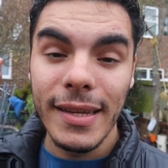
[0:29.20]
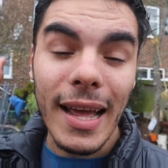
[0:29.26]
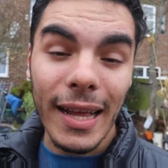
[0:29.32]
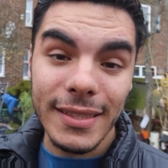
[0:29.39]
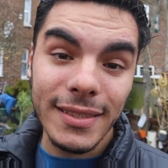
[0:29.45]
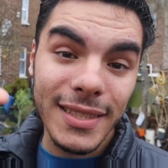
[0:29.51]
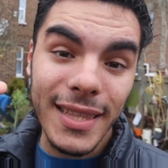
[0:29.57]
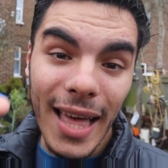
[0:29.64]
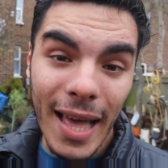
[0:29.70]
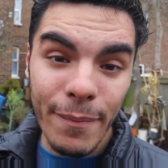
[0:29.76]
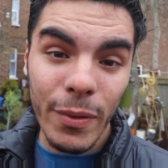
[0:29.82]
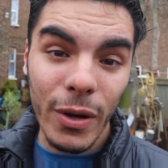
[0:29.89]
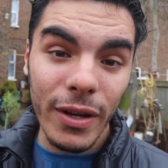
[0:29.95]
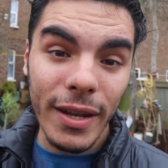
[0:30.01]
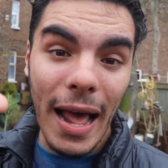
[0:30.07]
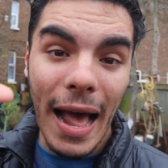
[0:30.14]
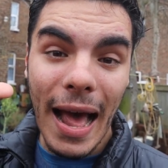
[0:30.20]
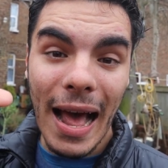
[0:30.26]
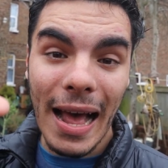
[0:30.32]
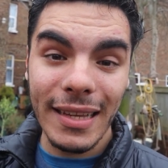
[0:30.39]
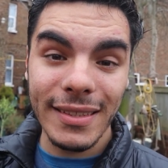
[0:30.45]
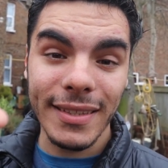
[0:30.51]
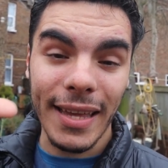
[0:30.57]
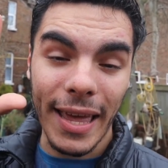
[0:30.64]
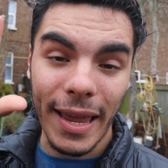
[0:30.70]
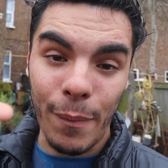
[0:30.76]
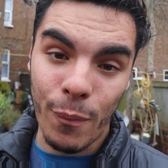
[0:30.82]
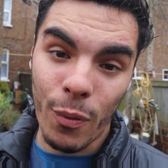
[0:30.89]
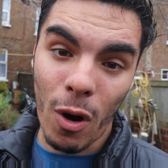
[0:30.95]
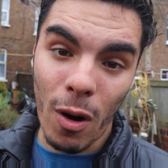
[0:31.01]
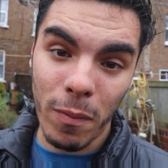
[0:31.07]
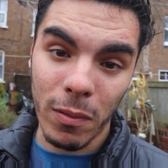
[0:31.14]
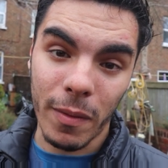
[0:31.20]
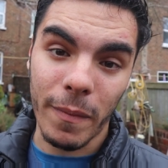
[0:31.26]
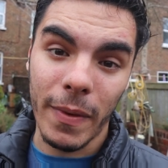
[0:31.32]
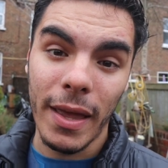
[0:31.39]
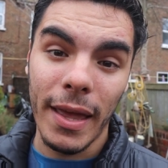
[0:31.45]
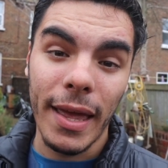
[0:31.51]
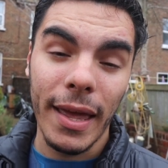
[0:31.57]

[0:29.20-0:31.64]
Yes, that bird has a problem.